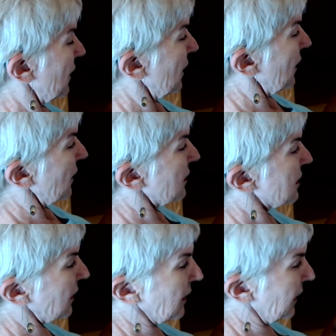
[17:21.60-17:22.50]

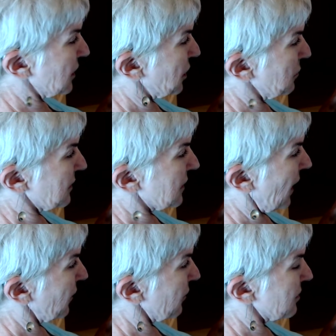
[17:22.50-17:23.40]
Suddenly she was
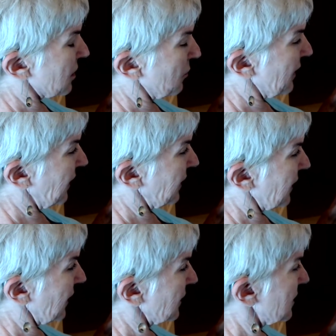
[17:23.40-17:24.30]
tired of so many
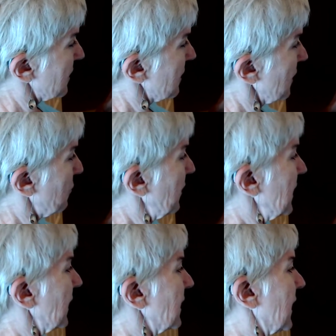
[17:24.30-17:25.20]
things: of being
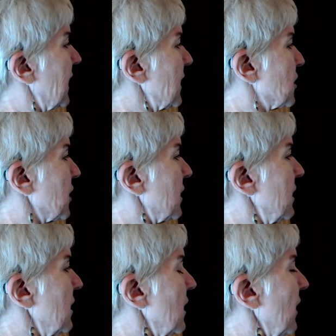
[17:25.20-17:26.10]
in the kitchen,
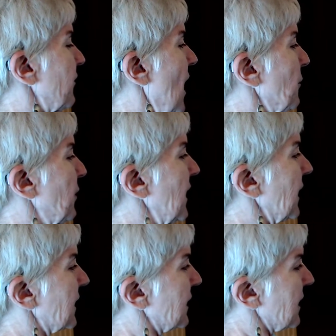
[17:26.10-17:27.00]
of not being at
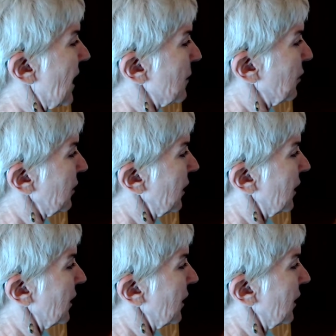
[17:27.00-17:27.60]
the table,